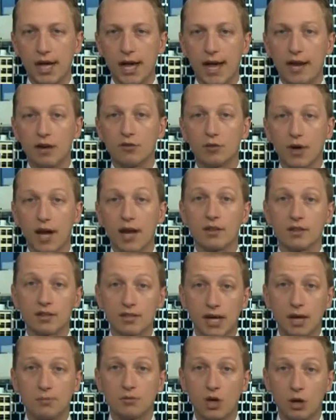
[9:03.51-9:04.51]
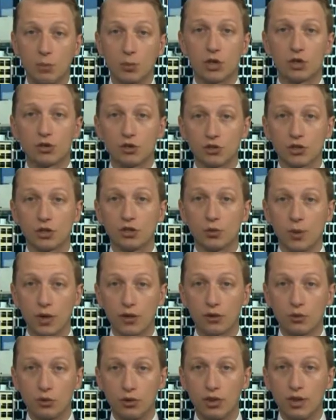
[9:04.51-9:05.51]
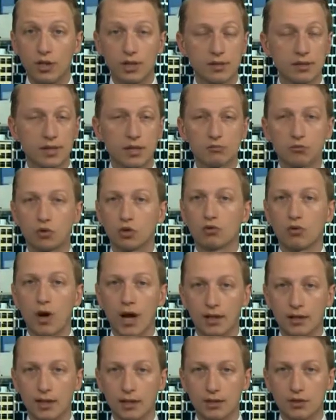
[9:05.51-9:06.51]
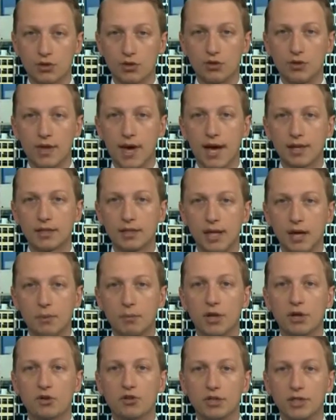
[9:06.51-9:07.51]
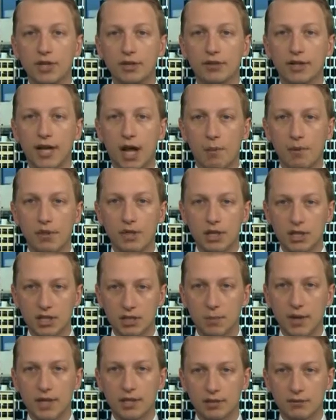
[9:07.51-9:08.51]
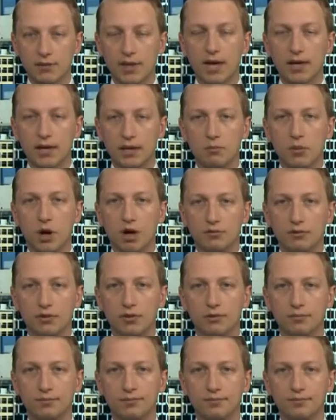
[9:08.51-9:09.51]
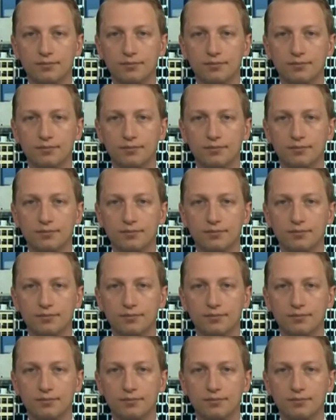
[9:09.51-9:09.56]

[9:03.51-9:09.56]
And, if, and at the same time, we can also do other good things, then great, let's do that. But it should never come at the expense of that, in my view.